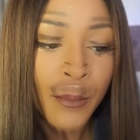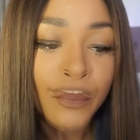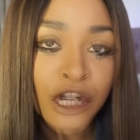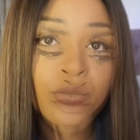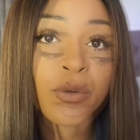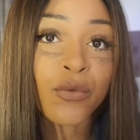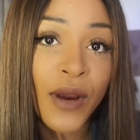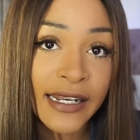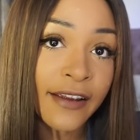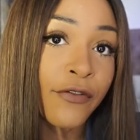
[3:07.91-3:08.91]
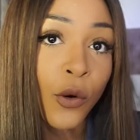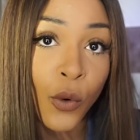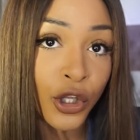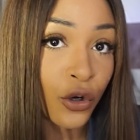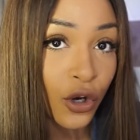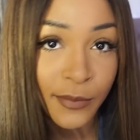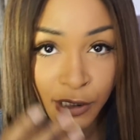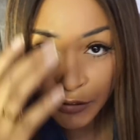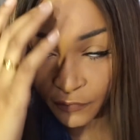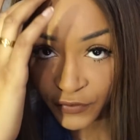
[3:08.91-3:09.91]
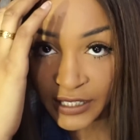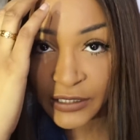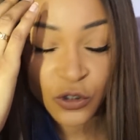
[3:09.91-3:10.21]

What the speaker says: but to be ready for what you're coming to face.